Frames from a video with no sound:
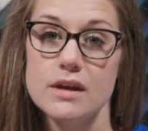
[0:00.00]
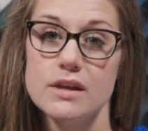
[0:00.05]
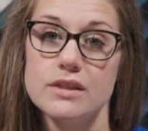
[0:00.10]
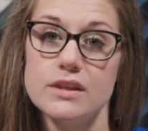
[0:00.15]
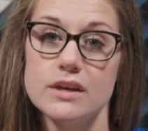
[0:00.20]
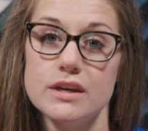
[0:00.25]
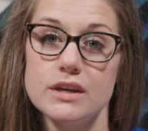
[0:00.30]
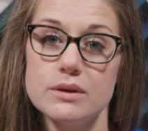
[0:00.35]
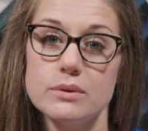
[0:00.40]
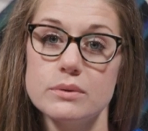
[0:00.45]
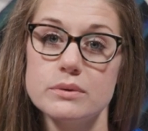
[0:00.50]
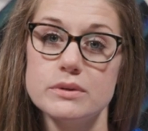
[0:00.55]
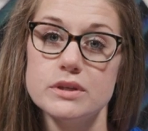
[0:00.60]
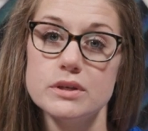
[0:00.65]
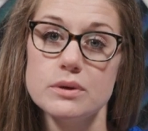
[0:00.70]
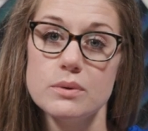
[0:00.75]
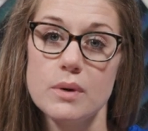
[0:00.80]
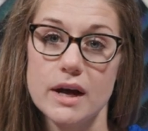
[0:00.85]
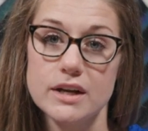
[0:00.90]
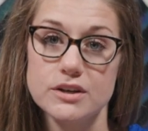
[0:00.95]
The
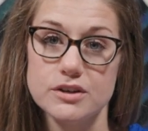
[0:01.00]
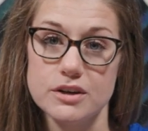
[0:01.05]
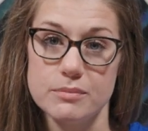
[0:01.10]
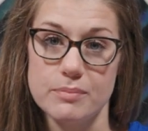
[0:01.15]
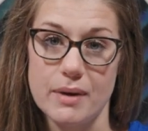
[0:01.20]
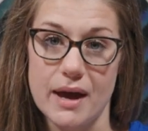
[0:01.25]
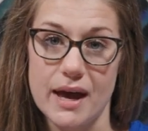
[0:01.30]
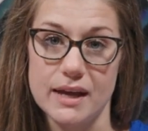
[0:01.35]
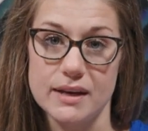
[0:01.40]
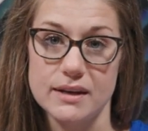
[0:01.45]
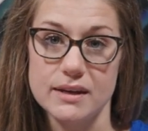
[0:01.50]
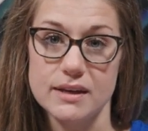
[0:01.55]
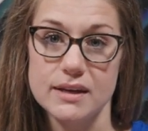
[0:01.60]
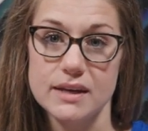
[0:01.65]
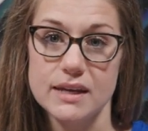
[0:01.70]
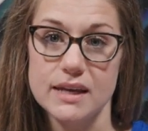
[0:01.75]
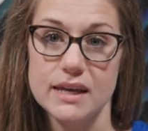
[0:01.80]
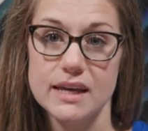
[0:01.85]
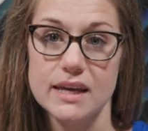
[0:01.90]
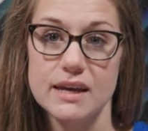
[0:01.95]
U200 pen
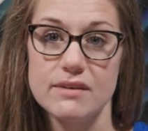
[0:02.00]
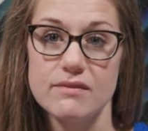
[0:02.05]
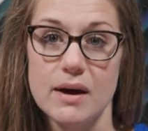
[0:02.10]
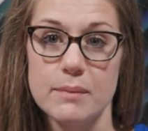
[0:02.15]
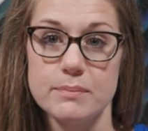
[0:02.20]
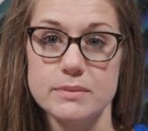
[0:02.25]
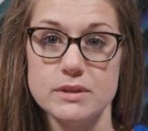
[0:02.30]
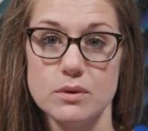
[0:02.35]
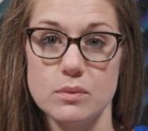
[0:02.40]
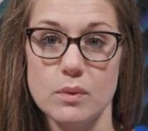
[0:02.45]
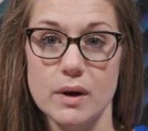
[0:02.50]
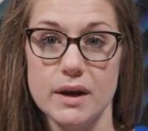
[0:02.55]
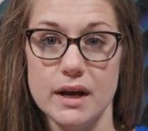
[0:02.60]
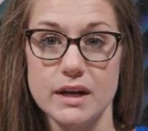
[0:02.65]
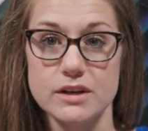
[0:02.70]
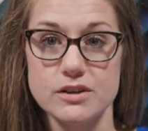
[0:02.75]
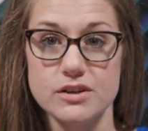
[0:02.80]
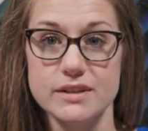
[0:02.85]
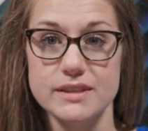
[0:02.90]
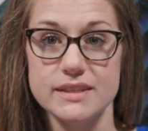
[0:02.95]
can give up to
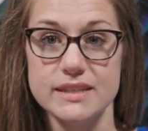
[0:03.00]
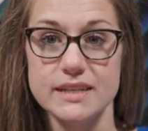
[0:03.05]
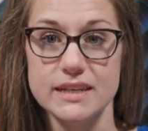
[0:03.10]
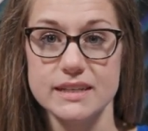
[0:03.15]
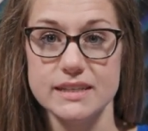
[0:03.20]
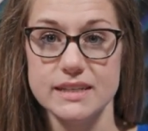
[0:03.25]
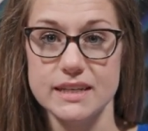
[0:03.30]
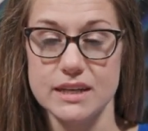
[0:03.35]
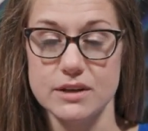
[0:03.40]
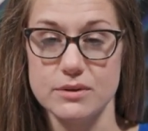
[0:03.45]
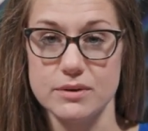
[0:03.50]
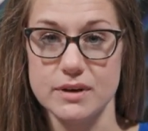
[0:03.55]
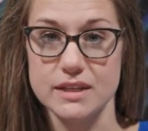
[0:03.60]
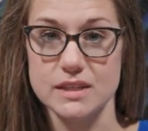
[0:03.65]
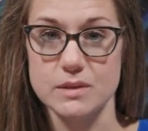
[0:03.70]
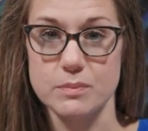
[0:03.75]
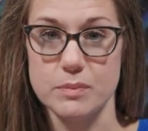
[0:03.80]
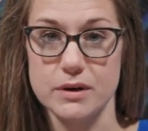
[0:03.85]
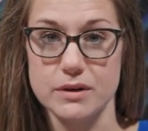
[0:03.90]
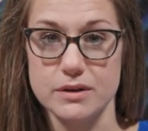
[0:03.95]
160
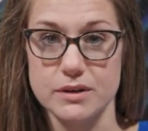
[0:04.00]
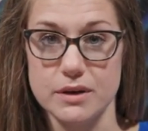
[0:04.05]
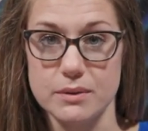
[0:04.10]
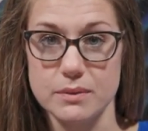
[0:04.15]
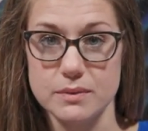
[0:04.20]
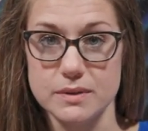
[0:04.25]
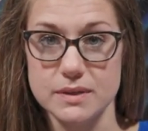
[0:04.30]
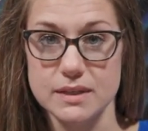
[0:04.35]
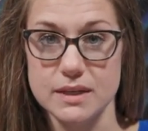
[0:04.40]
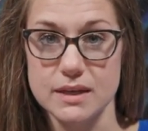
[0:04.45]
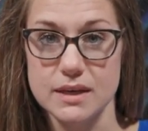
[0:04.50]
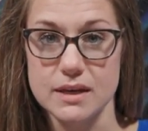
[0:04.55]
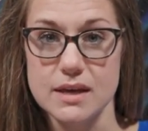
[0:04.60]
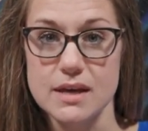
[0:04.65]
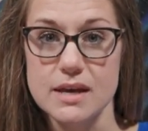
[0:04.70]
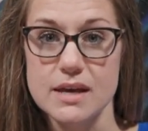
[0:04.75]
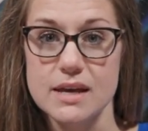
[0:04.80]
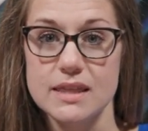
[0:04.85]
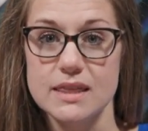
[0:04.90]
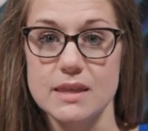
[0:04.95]
units per dose.
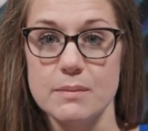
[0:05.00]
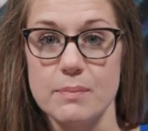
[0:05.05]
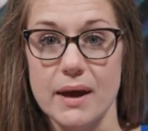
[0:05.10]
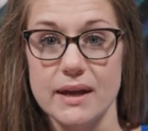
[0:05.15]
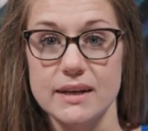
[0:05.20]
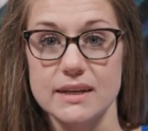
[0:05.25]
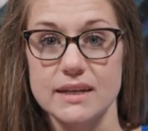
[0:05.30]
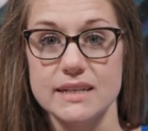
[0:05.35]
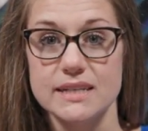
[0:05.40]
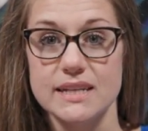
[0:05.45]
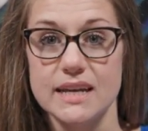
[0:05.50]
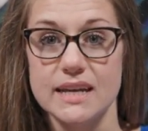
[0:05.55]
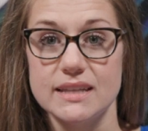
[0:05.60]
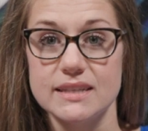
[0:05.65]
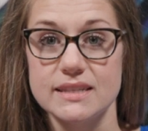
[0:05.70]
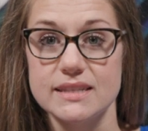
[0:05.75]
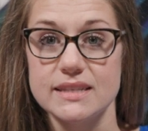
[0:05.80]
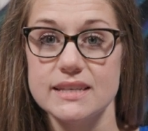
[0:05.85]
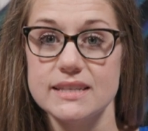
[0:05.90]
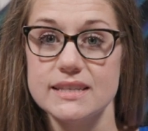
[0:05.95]
The pen
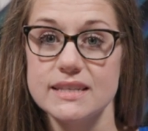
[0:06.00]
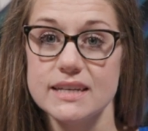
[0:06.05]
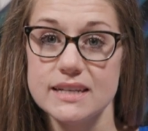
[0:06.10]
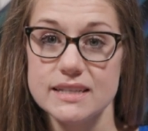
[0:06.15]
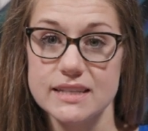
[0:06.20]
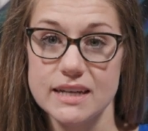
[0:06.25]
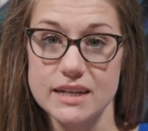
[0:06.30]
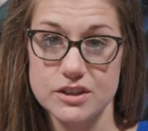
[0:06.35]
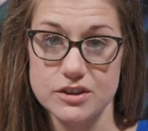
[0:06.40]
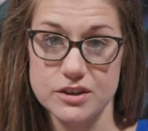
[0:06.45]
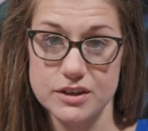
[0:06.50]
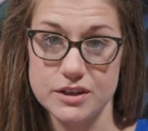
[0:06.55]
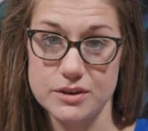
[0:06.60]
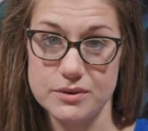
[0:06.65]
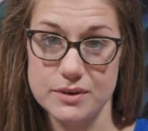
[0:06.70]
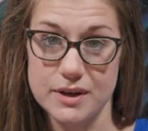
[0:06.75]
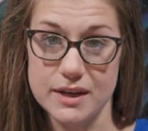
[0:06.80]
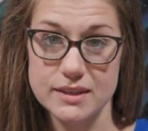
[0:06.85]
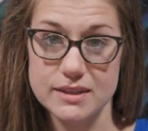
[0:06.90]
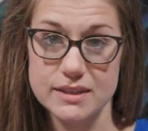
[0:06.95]
contains 600
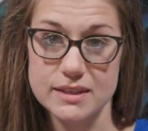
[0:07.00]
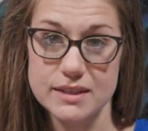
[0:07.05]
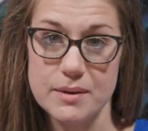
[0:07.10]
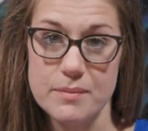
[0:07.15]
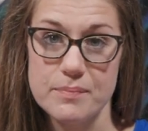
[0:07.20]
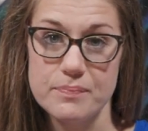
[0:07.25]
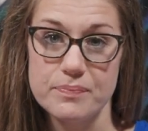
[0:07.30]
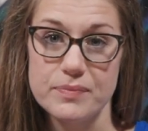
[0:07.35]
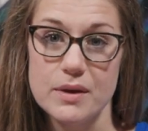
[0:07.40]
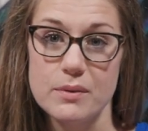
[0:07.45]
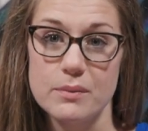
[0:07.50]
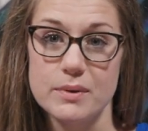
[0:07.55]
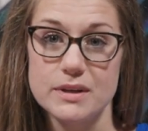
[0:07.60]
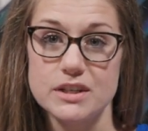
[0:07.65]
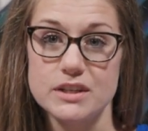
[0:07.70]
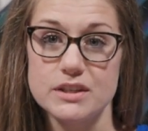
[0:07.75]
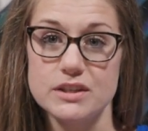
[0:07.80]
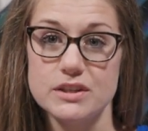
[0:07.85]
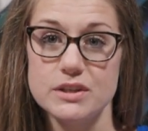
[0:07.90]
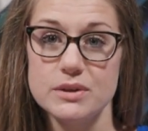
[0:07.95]
units, which
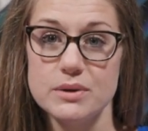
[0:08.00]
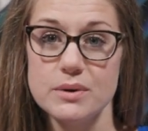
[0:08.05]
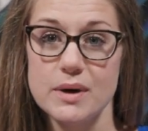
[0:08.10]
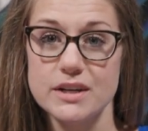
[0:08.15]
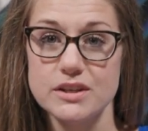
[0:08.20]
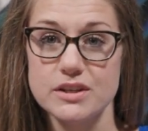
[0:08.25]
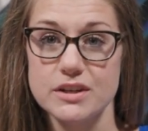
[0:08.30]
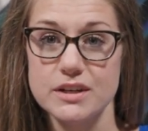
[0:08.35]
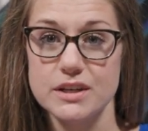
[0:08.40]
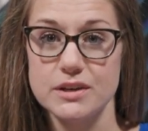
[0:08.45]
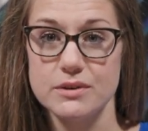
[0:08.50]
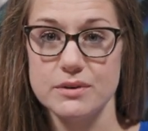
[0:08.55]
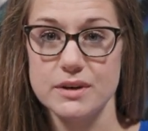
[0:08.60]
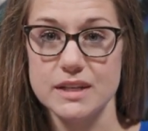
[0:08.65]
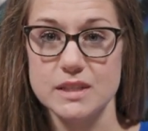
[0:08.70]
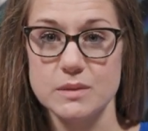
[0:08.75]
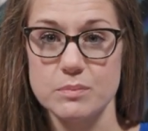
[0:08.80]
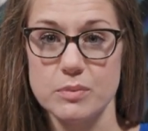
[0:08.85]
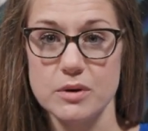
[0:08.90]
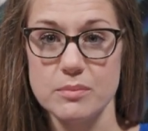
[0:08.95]
is 200
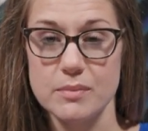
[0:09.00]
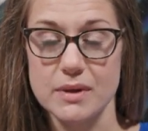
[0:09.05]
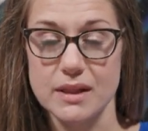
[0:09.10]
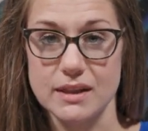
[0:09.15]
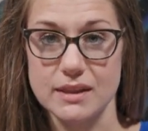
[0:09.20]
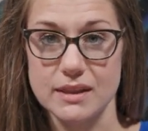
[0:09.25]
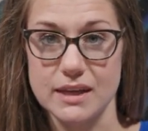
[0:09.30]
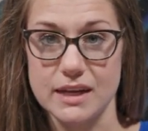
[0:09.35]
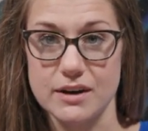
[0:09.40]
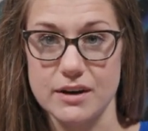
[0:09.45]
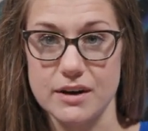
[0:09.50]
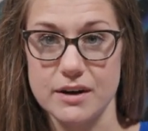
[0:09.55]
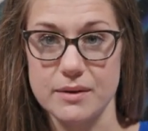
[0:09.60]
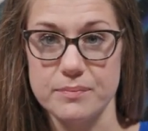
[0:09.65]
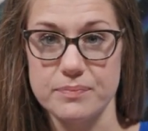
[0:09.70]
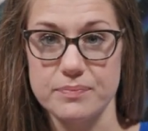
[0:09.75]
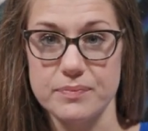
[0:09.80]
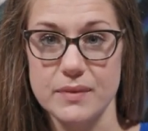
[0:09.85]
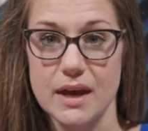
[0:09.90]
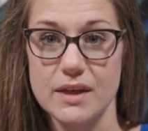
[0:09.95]
units per milliliter
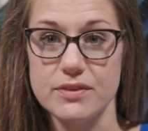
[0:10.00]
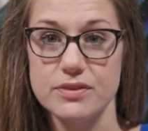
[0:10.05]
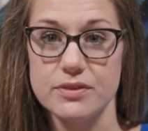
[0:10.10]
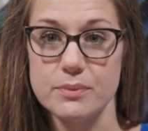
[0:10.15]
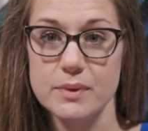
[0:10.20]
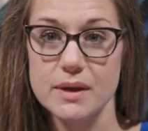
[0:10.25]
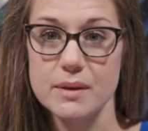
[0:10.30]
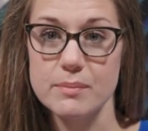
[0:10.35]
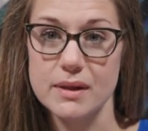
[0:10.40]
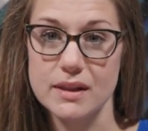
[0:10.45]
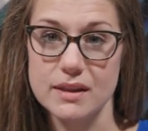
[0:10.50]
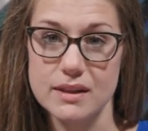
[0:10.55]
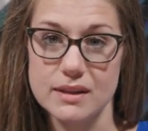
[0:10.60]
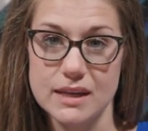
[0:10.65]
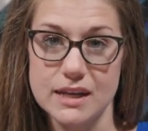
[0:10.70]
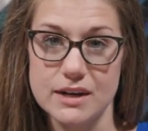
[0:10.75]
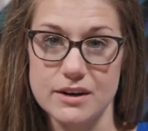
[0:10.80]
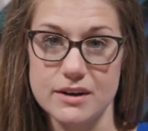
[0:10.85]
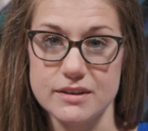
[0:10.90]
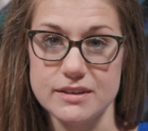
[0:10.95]
and 3
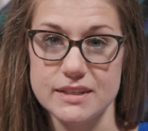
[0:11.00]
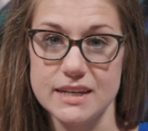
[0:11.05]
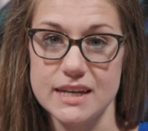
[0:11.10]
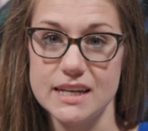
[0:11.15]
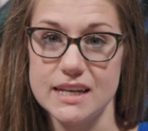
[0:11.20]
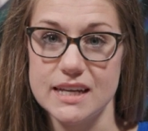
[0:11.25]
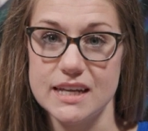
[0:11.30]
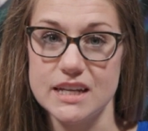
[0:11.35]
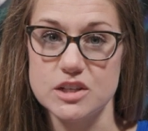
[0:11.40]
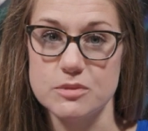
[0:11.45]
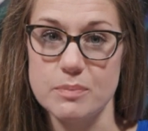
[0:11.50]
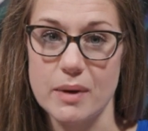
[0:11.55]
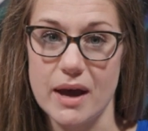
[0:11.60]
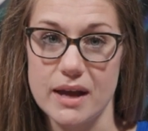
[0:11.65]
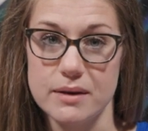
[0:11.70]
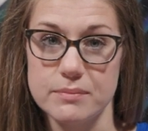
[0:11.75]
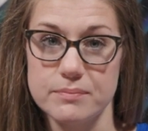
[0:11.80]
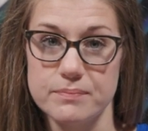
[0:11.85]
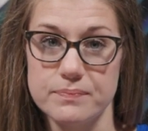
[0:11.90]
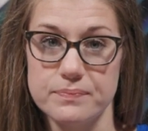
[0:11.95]
milliliters in each
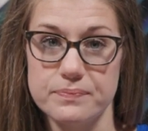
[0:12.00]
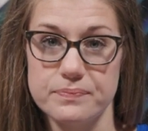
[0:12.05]
pen.